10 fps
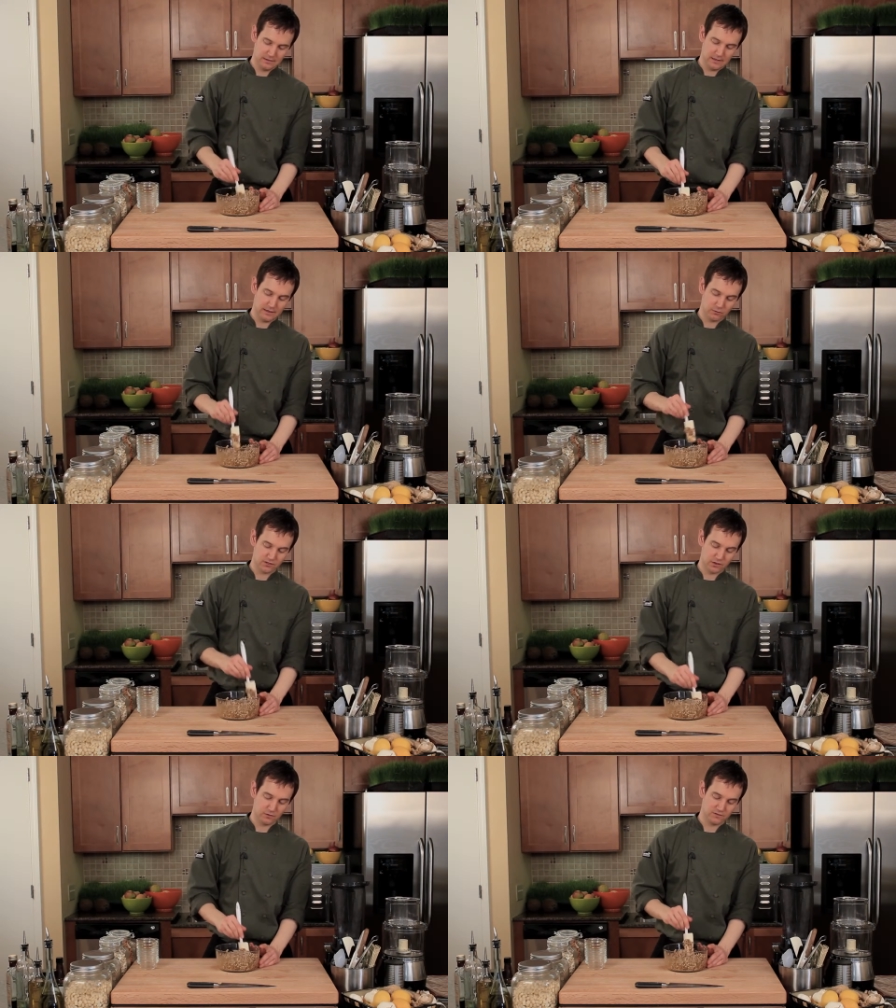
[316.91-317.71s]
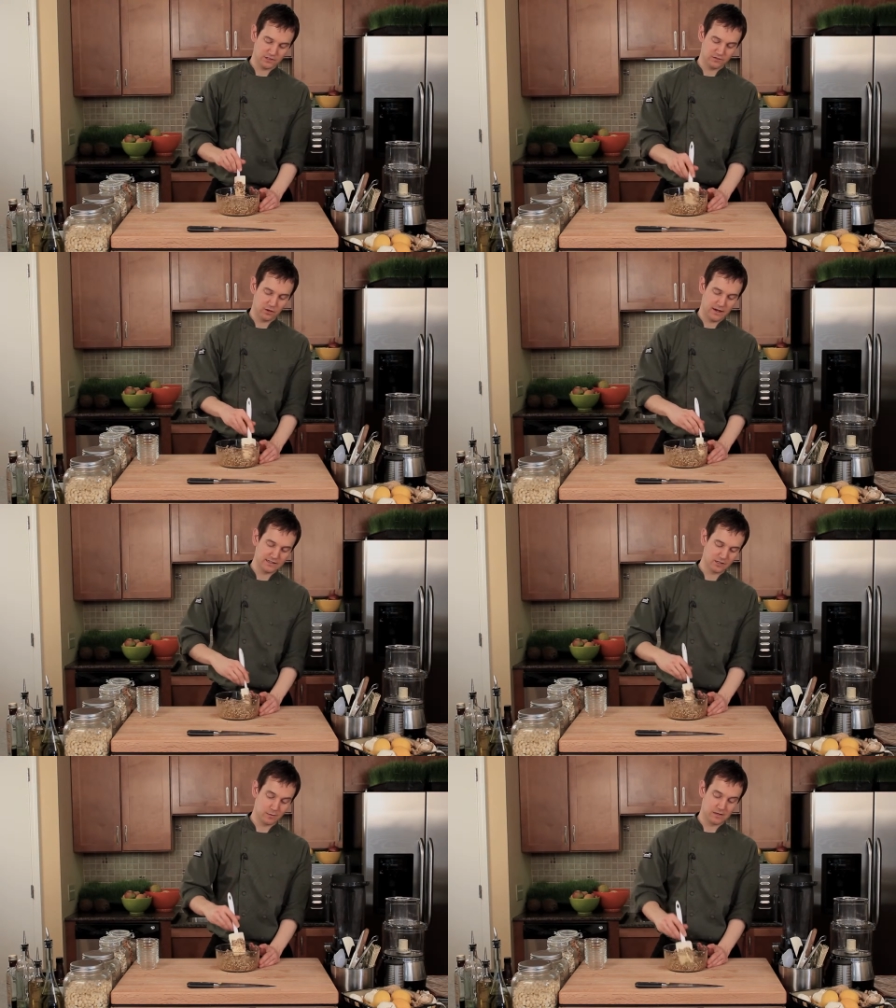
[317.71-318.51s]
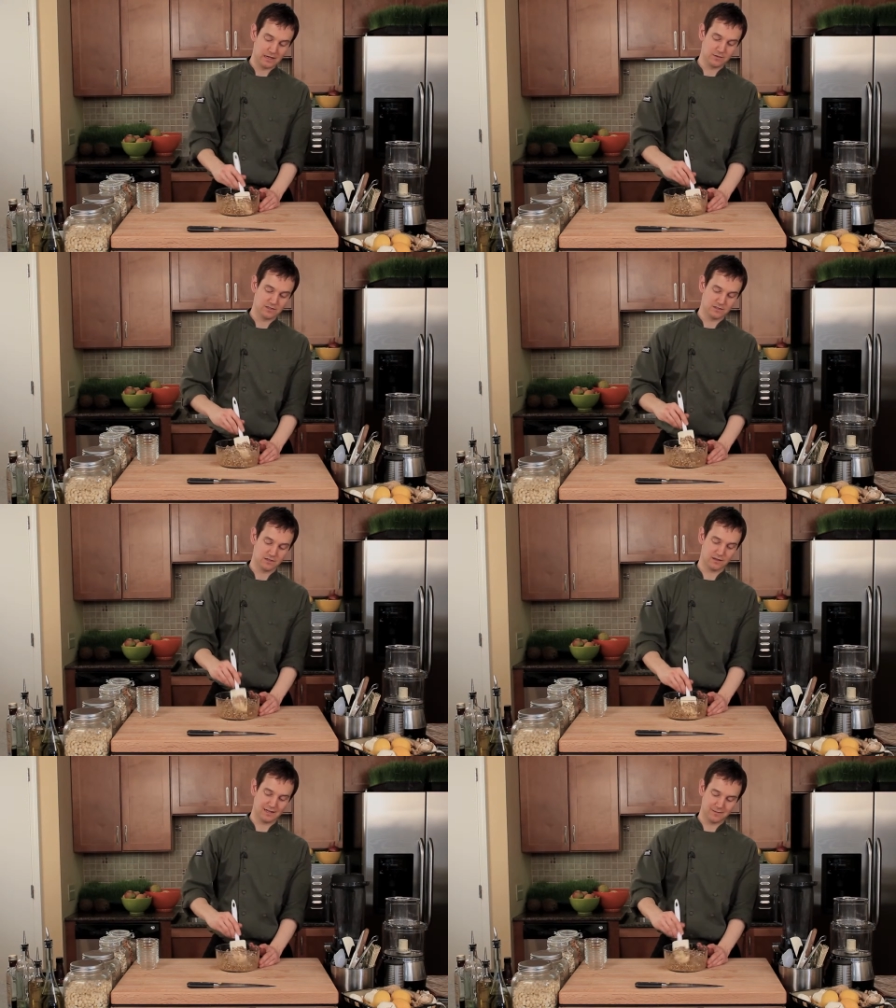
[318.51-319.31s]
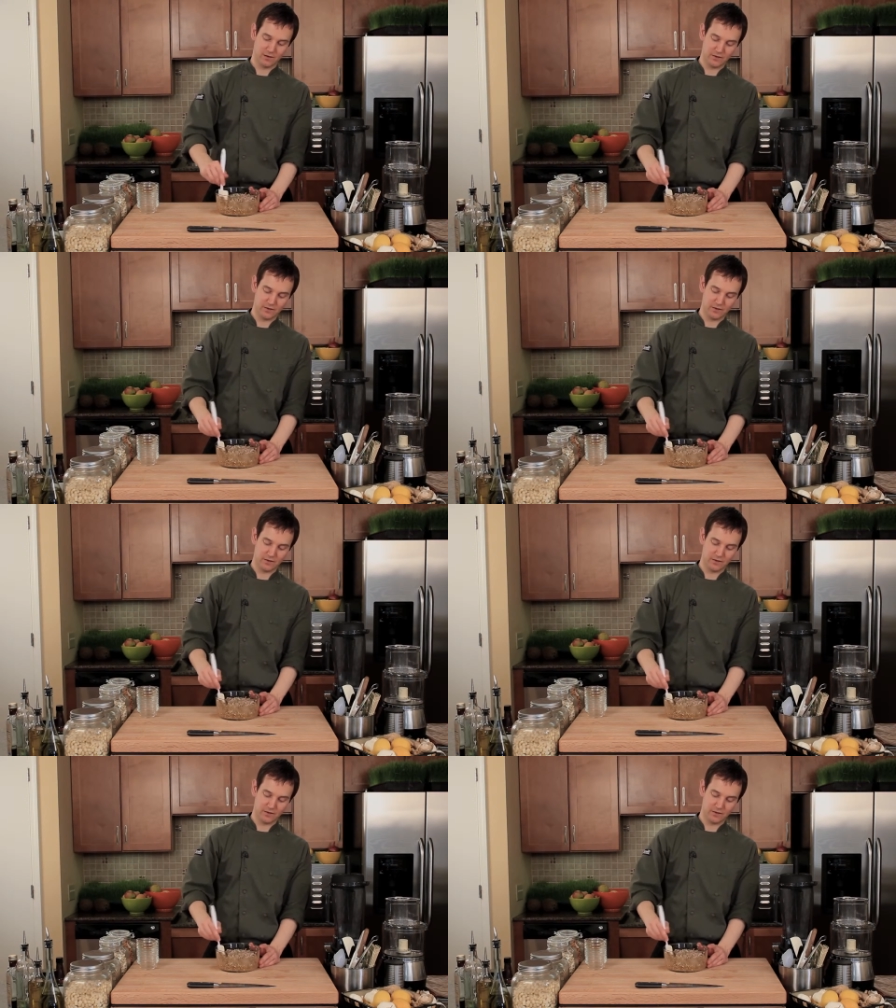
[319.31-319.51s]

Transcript: And also, obviously, you've got enzyme inhibitors to think about.